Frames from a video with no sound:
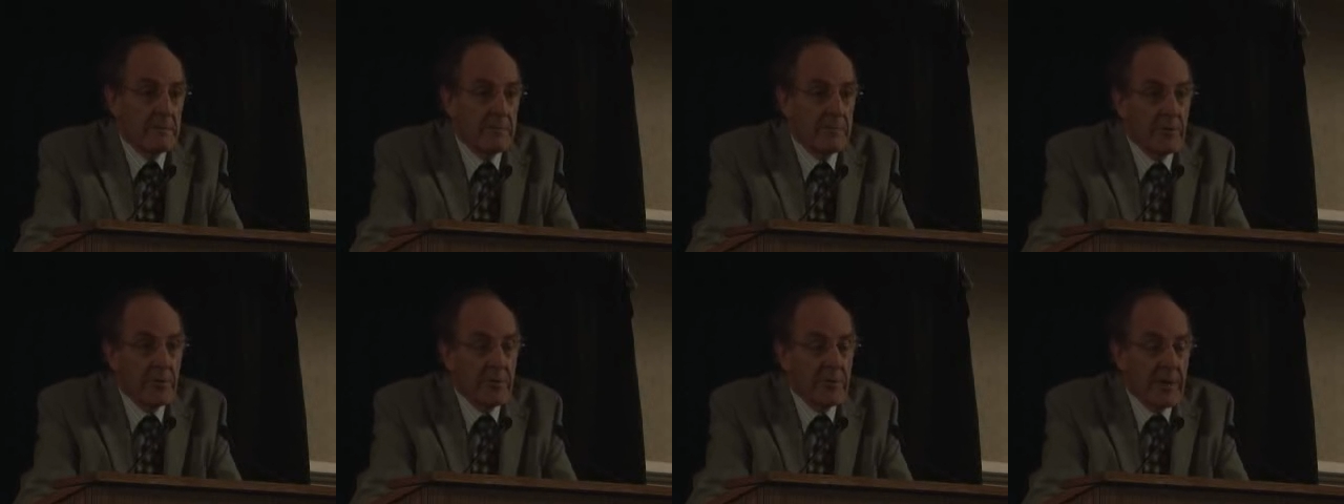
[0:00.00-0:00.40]

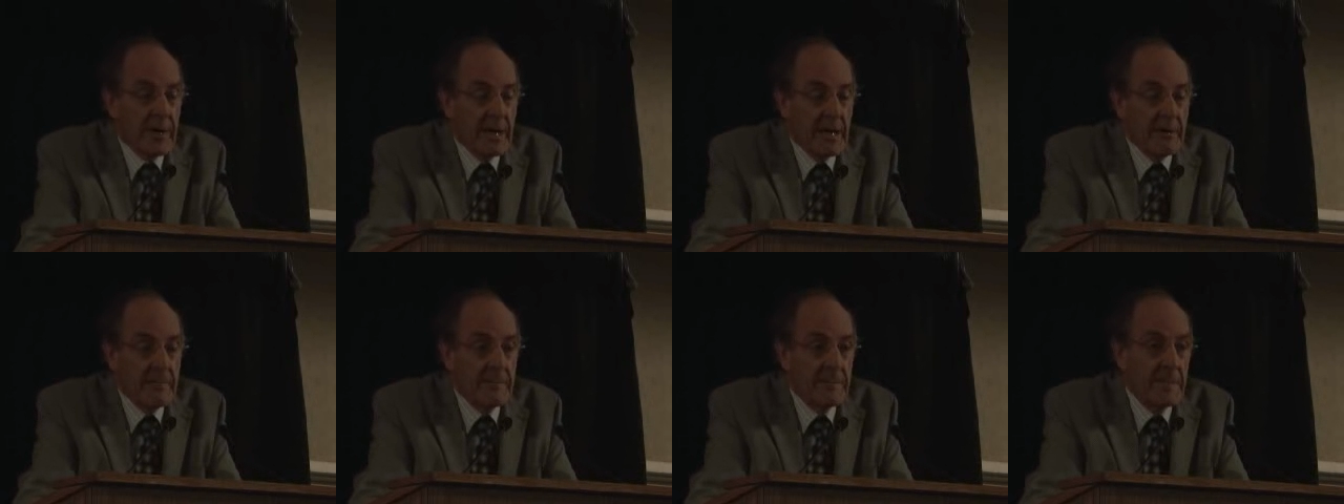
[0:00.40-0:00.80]

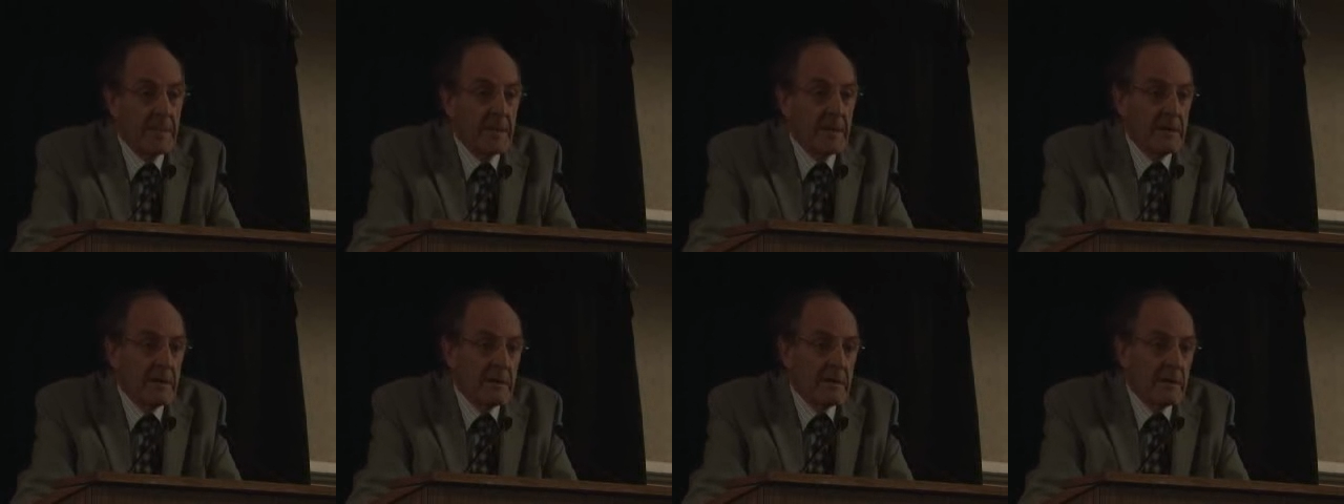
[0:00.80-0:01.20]
program.
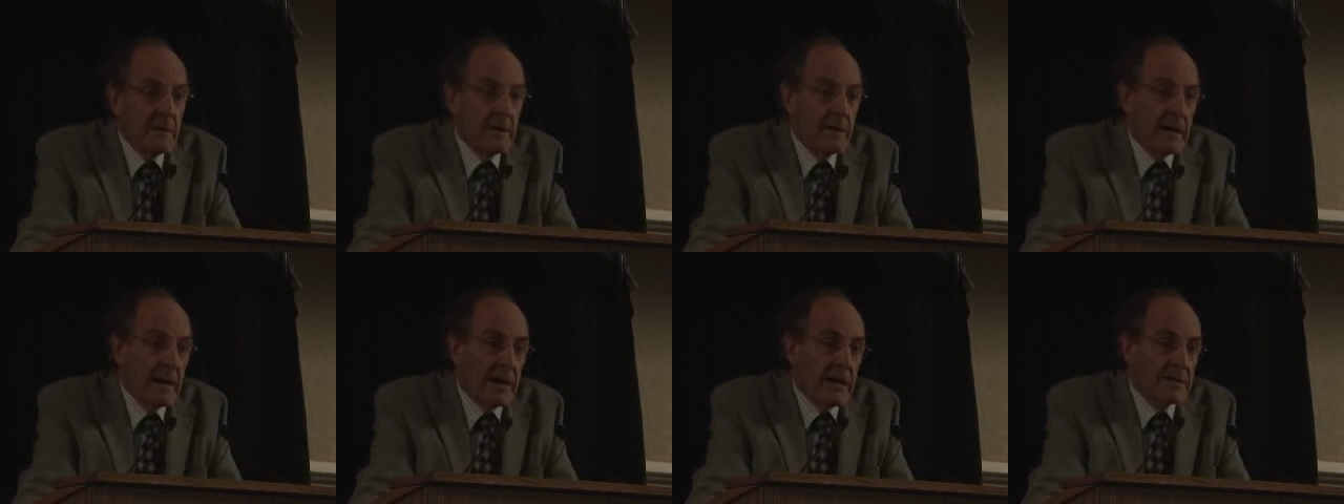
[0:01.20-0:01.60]

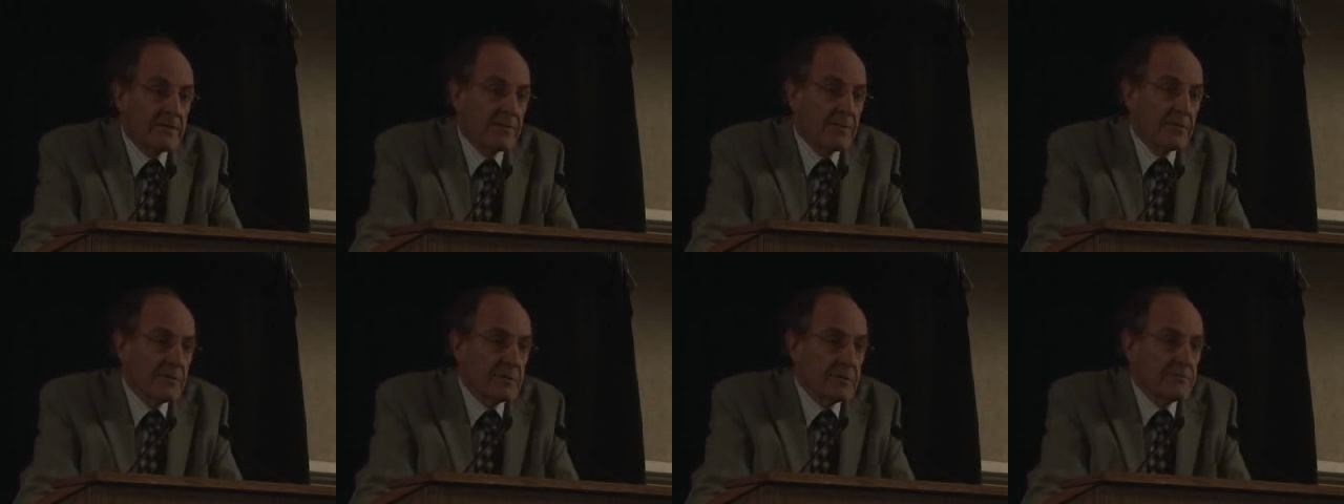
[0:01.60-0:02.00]
As
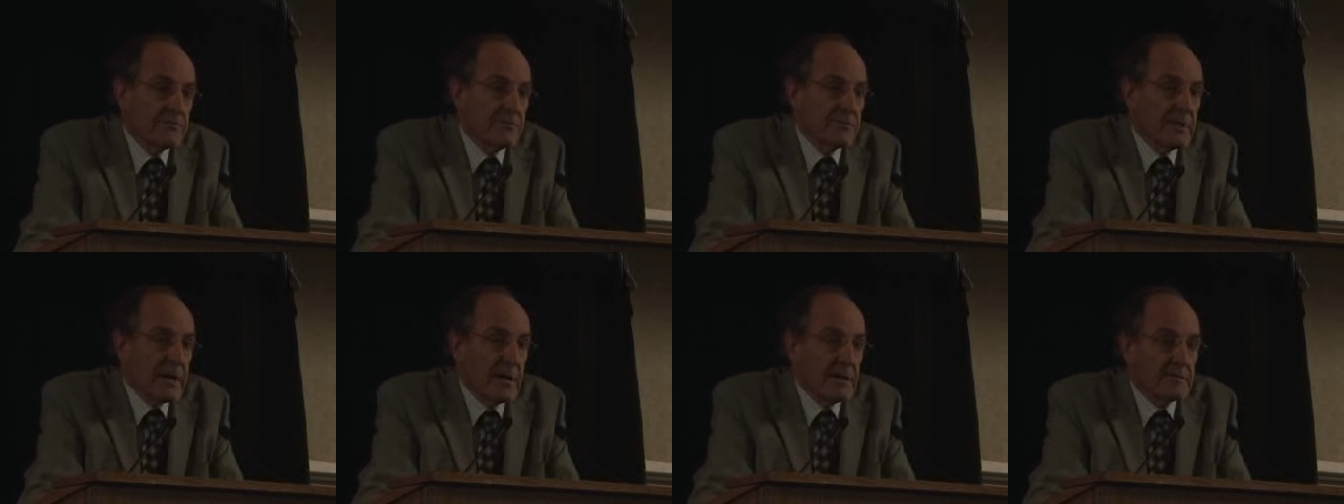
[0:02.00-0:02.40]
for the
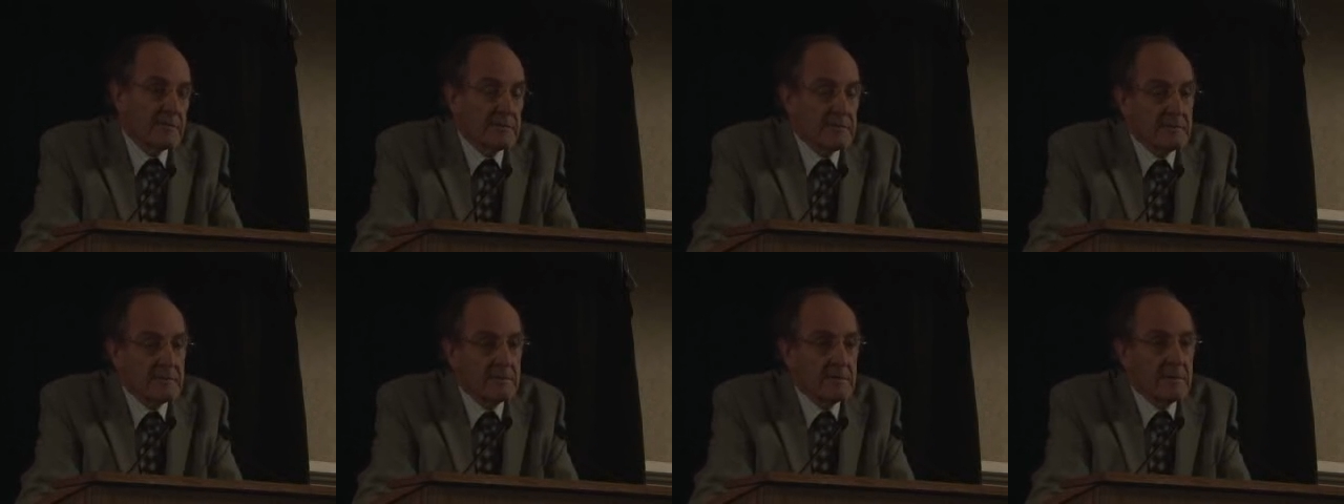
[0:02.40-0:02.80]

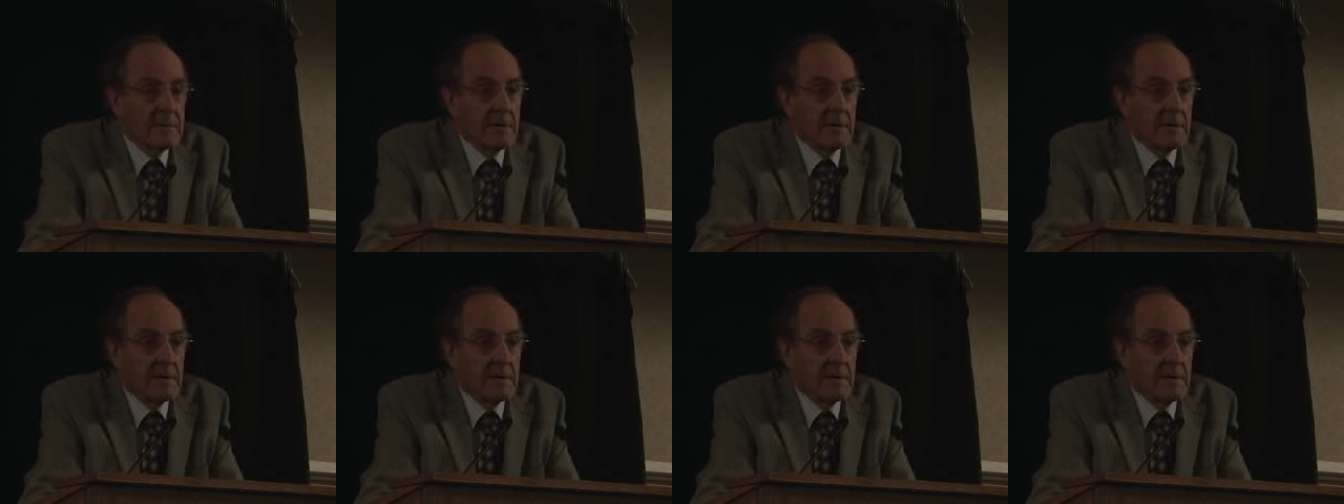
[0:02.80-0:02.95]
2000